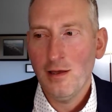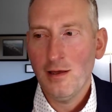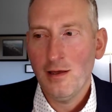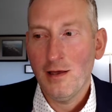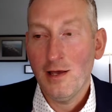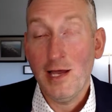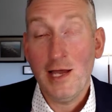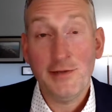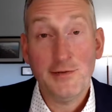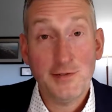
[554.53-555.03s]

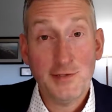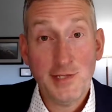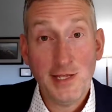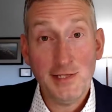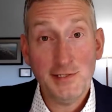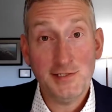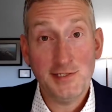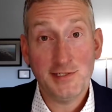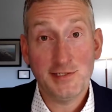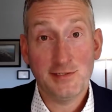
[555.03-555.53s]
and the
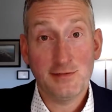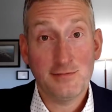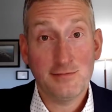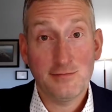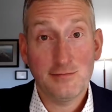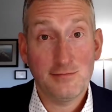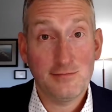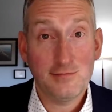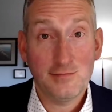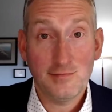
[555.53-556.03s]
dentist
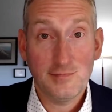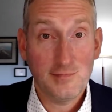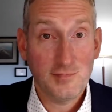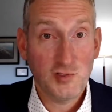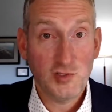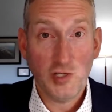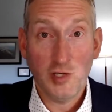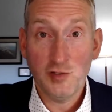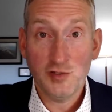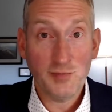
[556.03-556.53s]

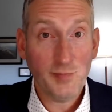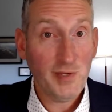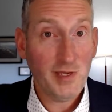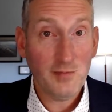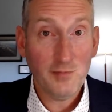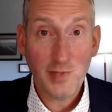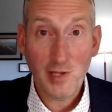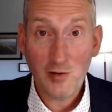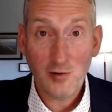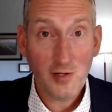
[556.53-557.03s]
shows me a
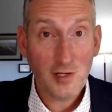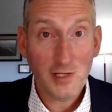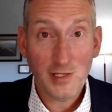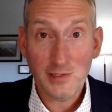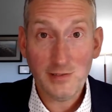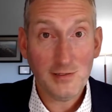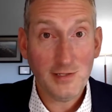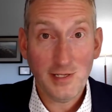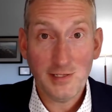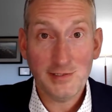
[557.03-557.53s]
mirror
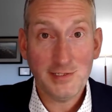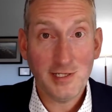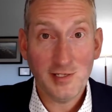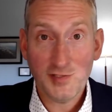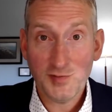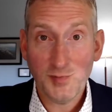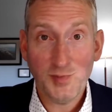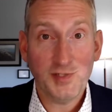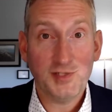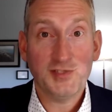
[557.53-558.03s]
and
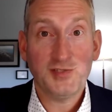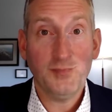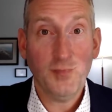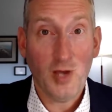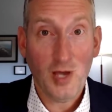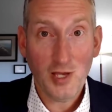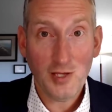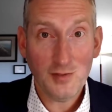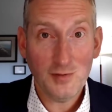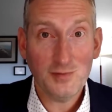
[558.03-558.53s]
tells me to
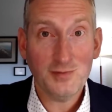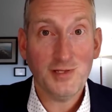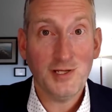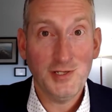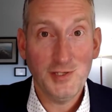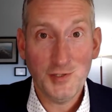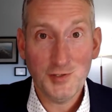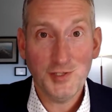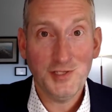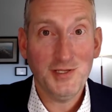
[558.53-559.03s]
smile
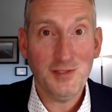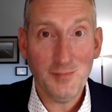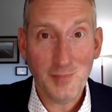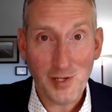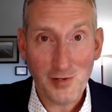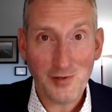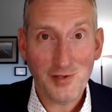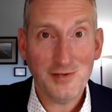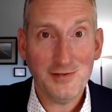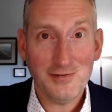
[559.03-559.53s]
and look in the
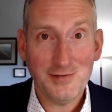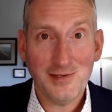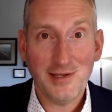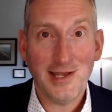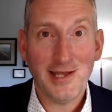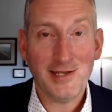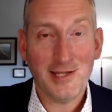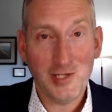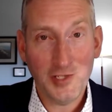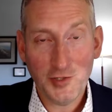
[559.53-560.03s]
mirror,
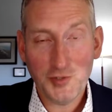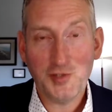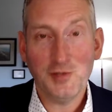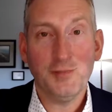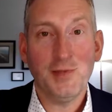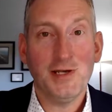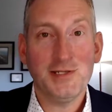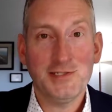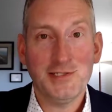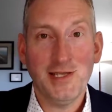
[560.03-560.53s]
and I look at
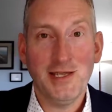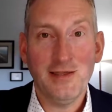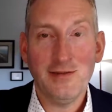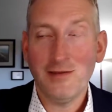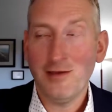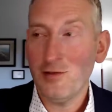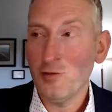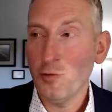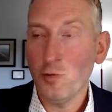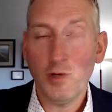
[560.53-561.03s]
my teeth,
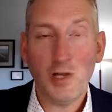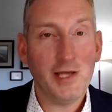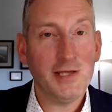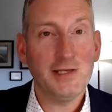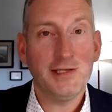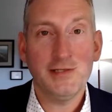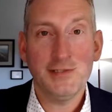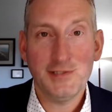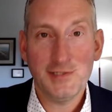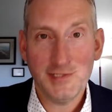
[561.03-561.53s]
and all I
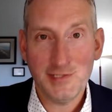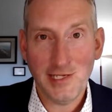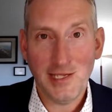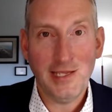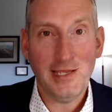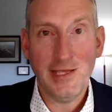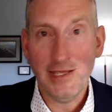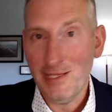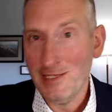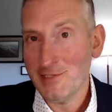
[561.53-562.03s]
can
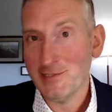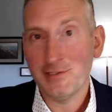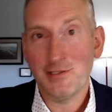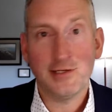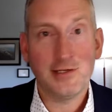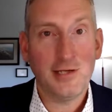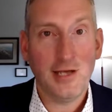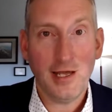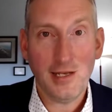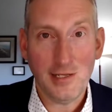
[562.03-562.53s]
see is the
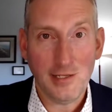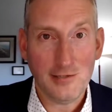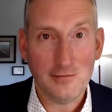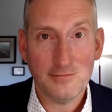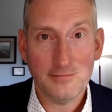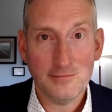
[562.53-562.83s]
colour.